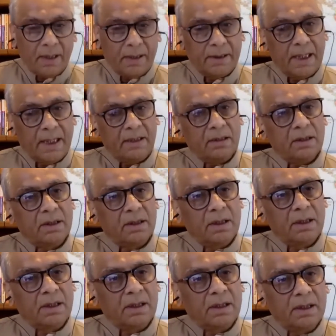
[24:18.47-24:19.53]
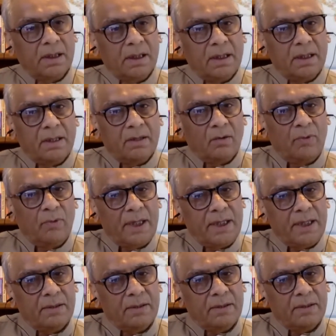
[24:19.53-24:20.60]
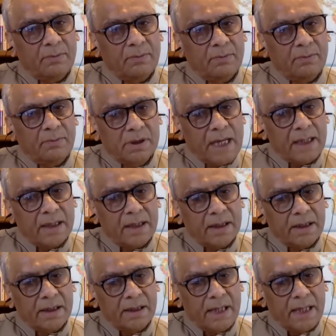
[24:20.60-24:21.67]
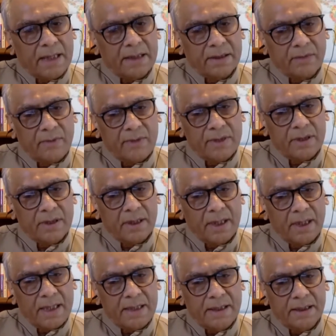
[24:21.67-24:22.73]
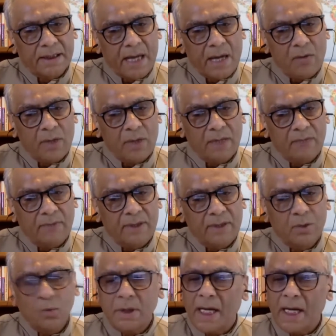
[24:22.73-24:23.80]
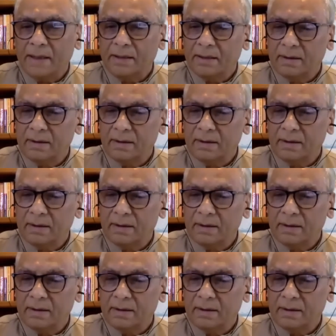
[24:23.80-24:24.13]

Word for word: then very the sec, next question arises, how can we do that?